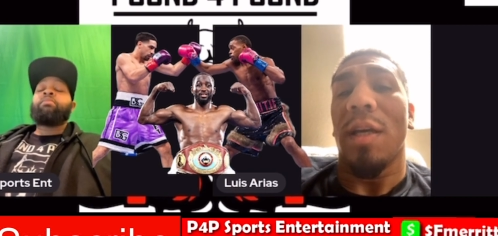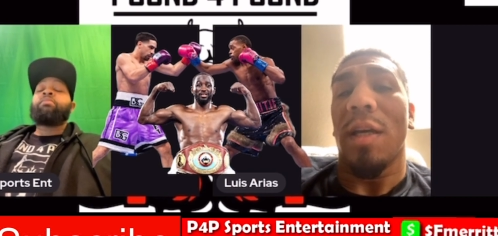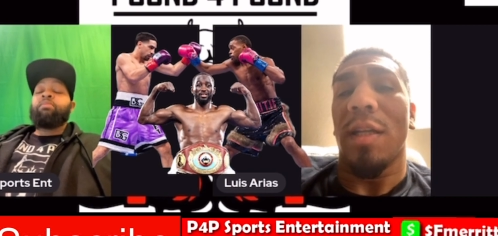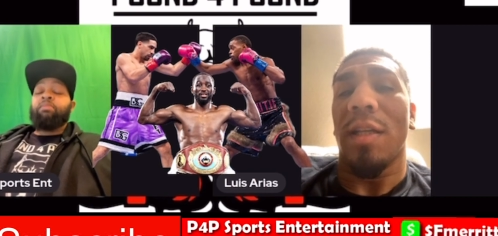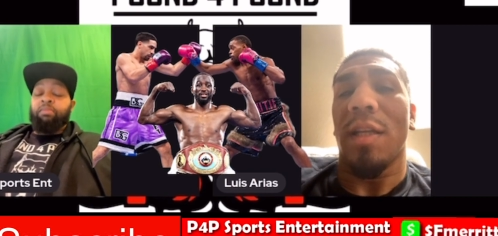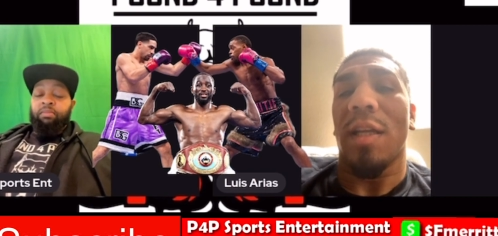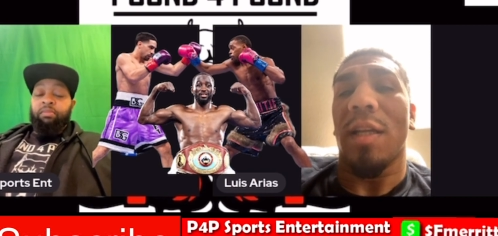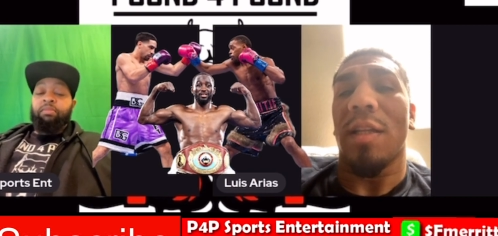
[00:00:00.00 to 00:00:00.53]

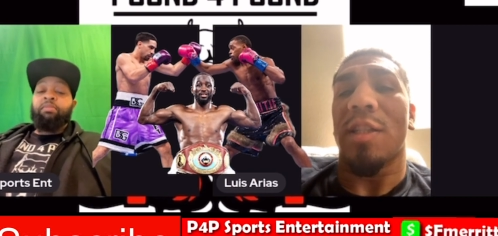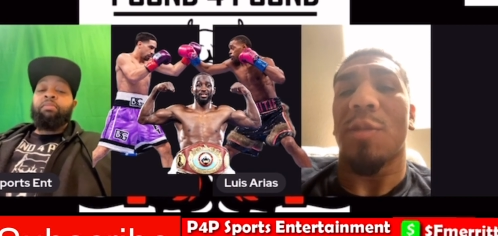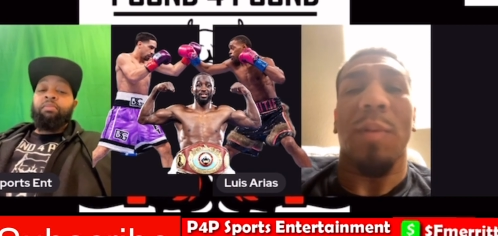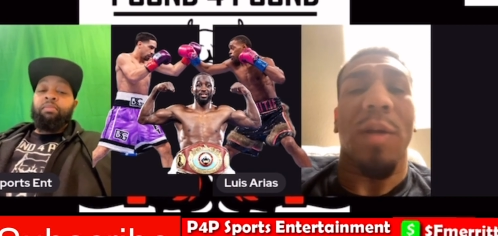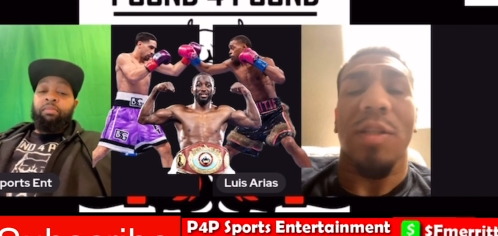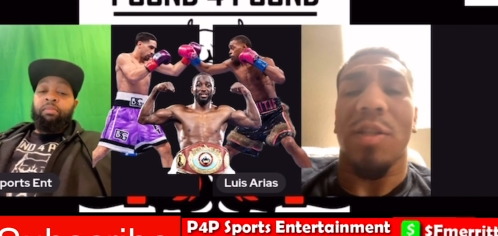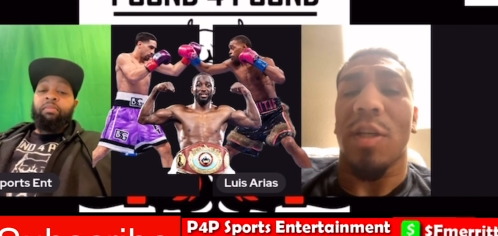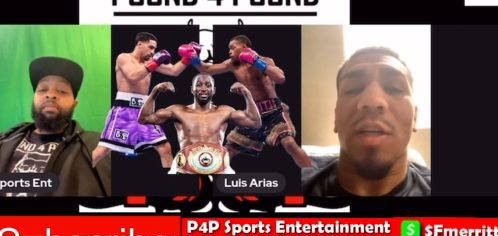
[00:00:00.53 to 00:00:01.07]
Speaker 1: and then
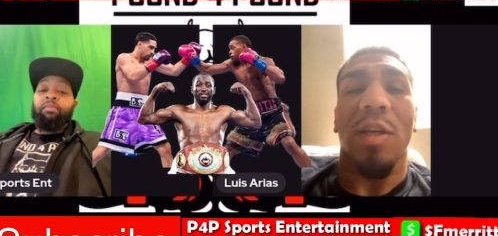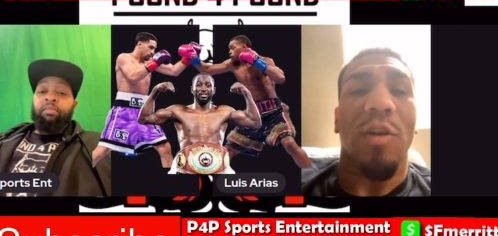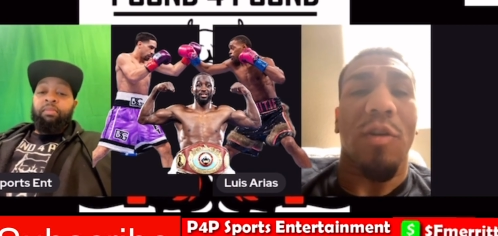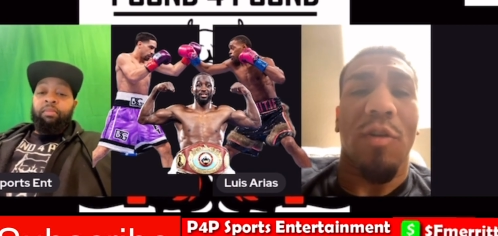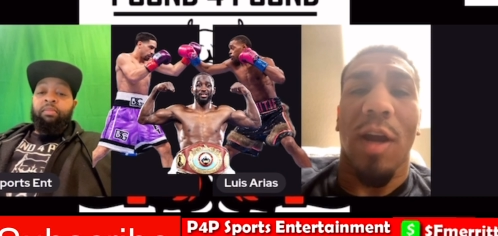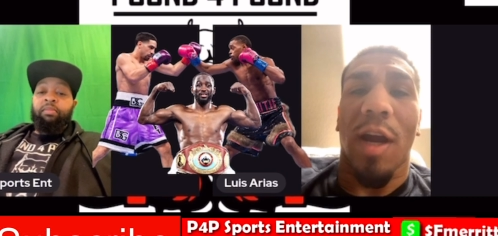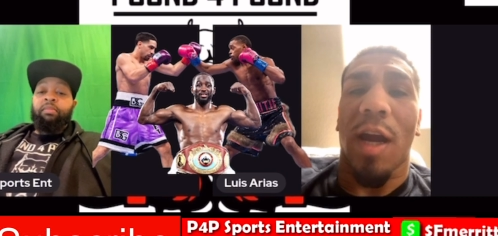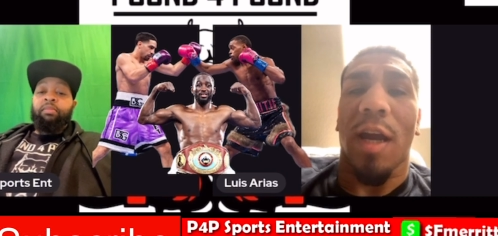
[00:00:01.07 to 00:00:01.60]
Spencer get a
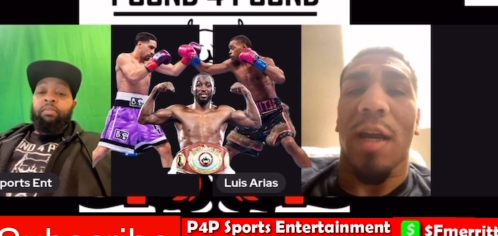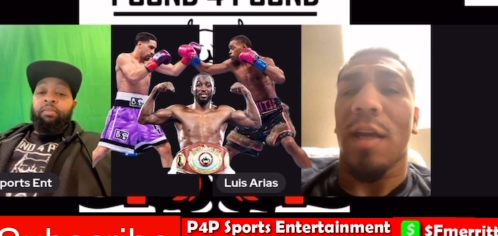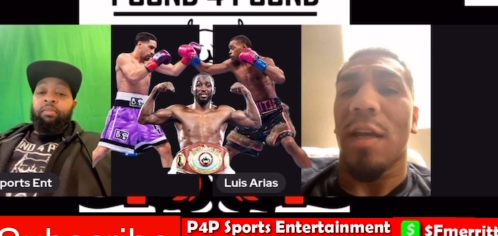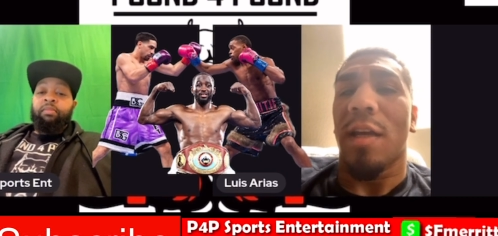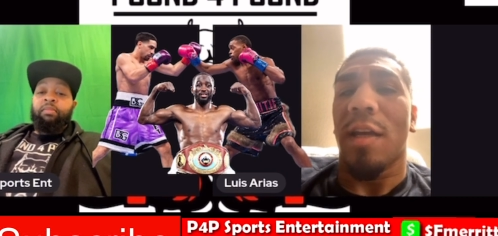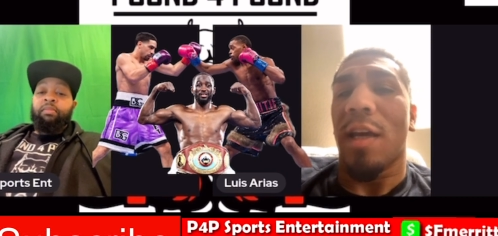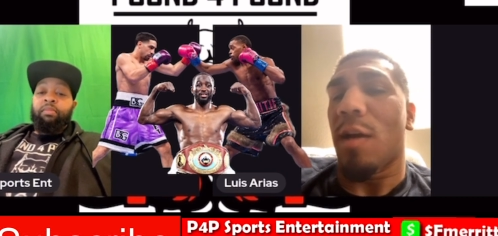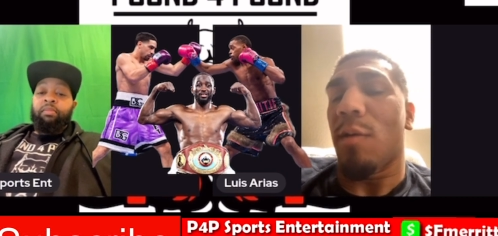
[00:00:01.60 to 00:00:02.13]
crack
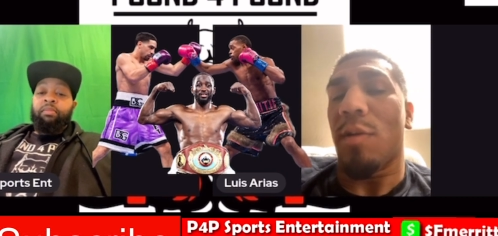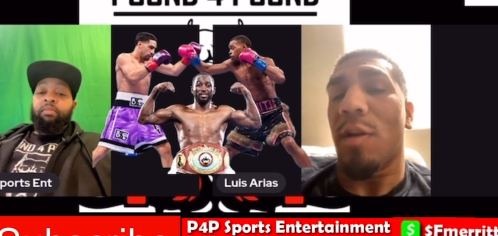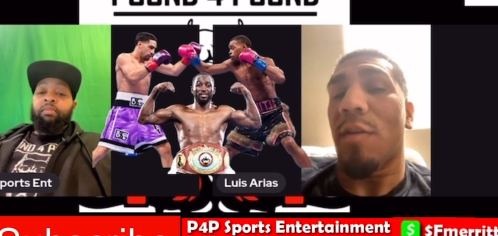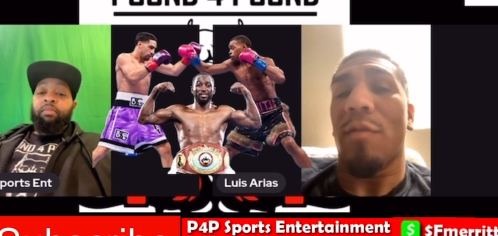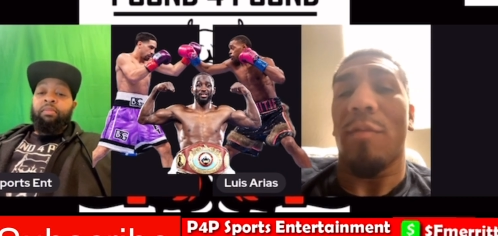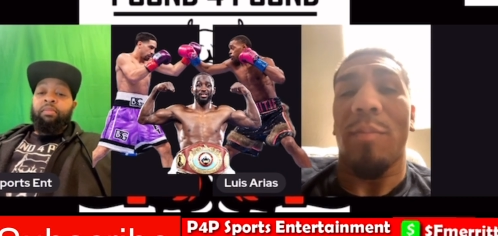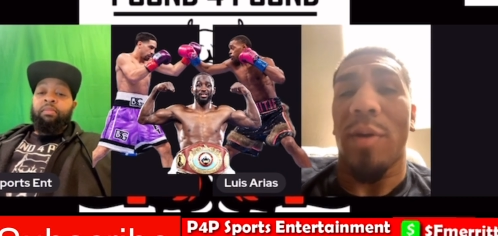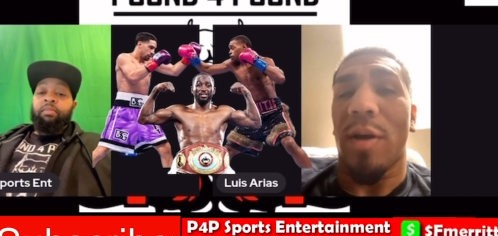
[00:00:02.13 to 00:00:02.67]
at
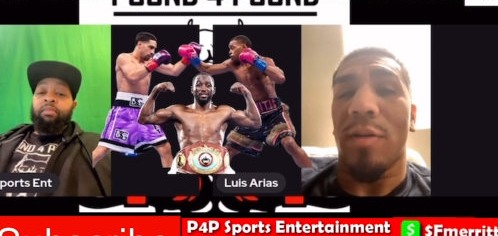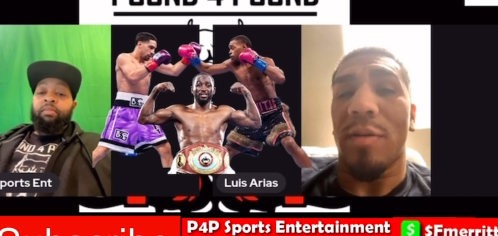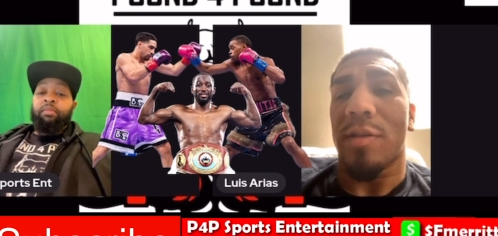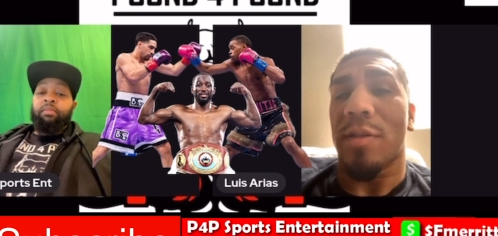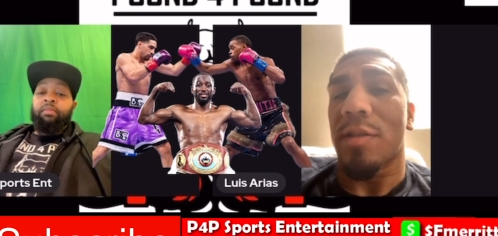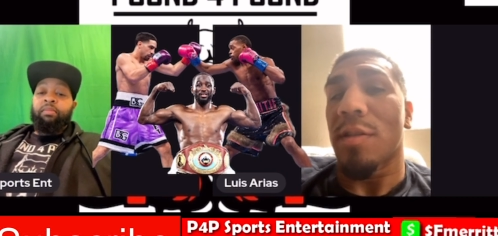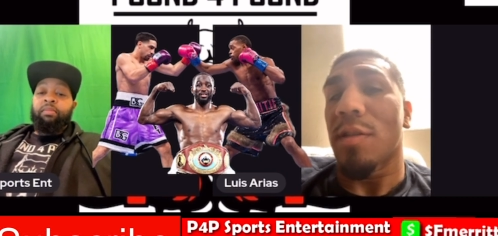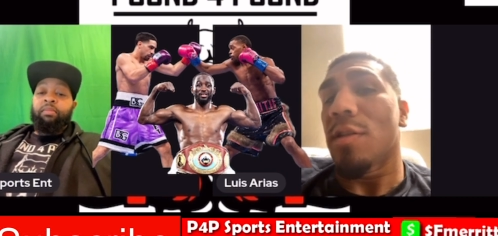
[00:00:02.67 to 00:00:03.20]
whatever
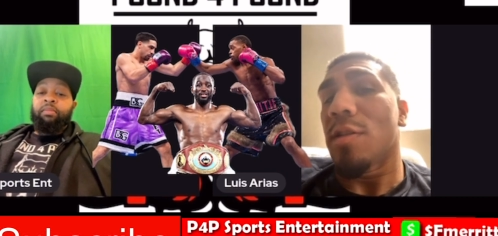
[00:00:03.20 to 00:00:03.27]
belts